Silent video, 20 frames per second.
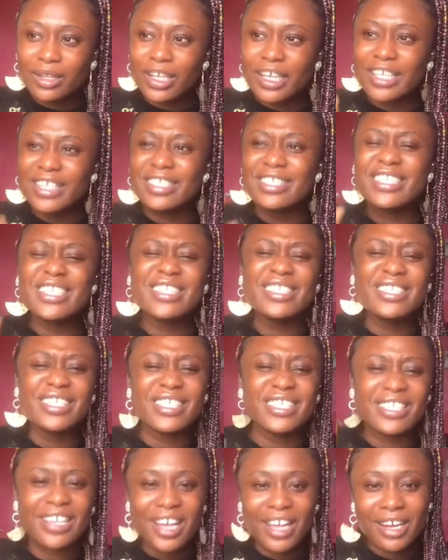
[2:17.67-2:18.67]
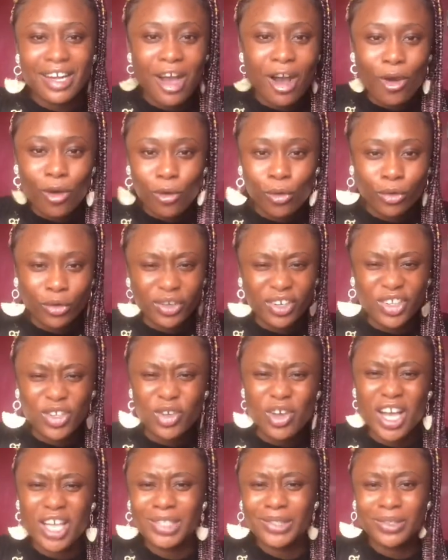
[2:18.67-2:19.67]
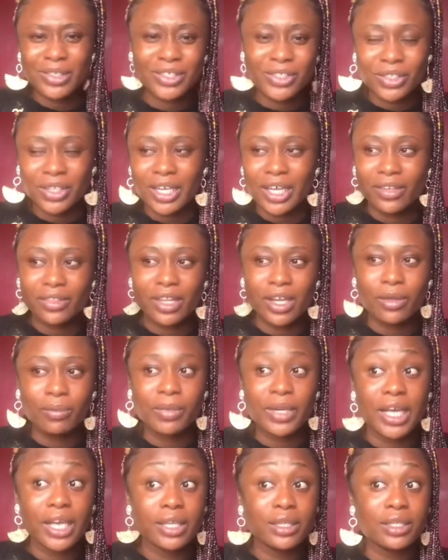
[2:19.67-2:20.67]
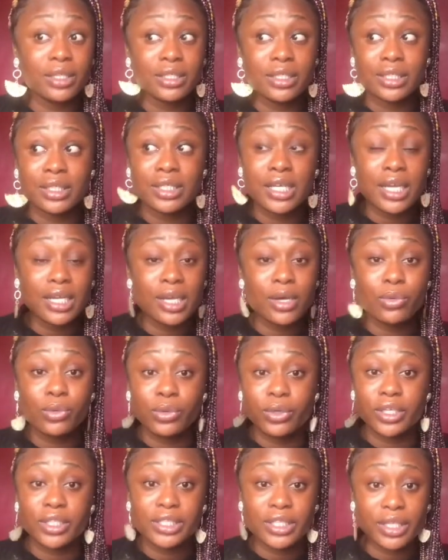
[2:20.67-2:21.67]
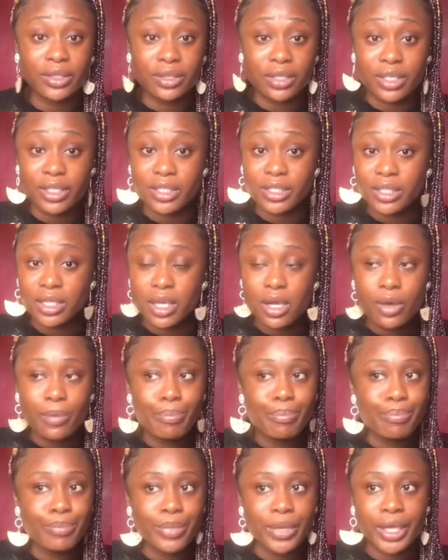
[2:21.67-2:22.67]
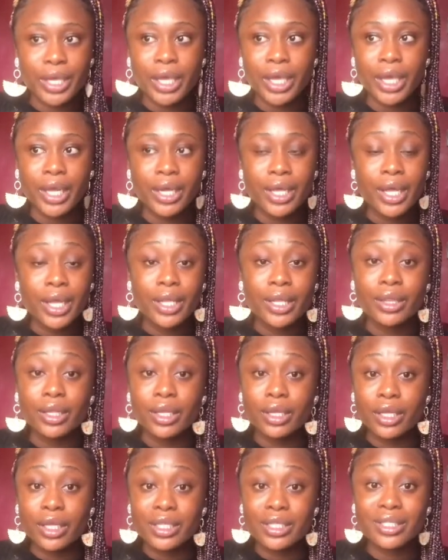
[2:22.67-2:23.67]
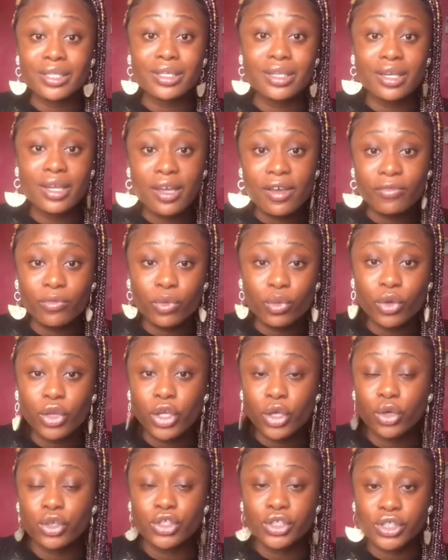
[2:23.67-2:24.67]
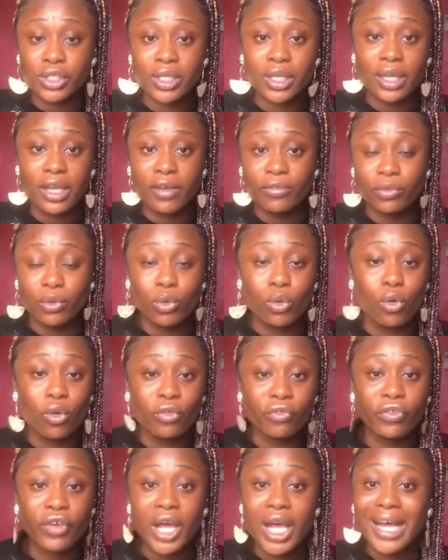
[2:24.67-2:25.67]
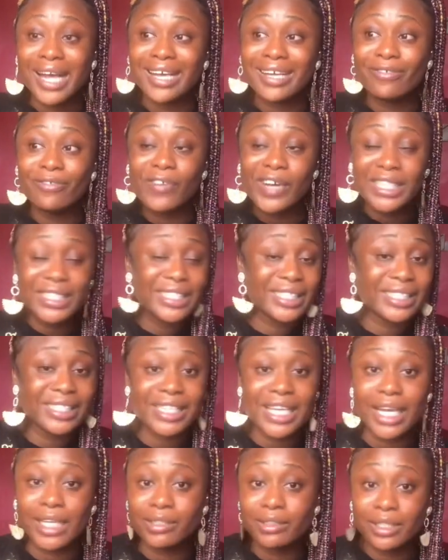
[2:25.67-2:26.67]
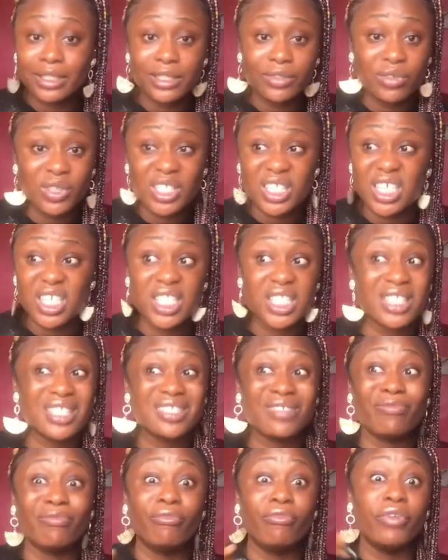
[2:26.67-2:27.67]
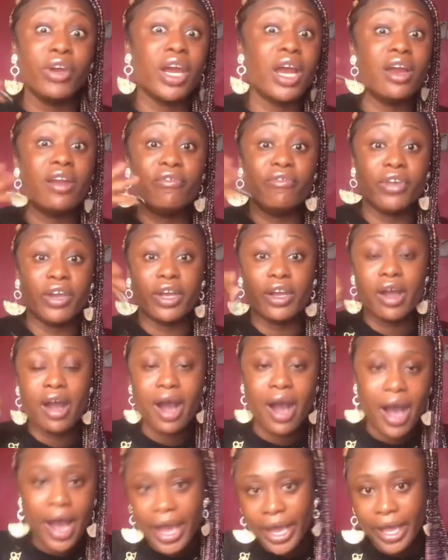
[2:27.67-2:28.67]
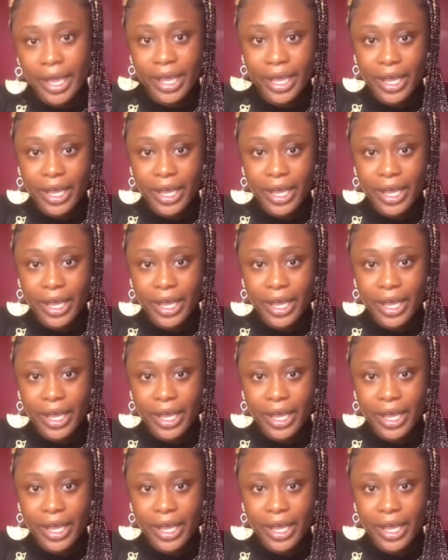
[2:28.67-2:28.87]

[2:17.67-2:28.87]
is this designer on? You ask question like that, you be like, the designer who created this, man, he or she level of fantasy and creativity is very high,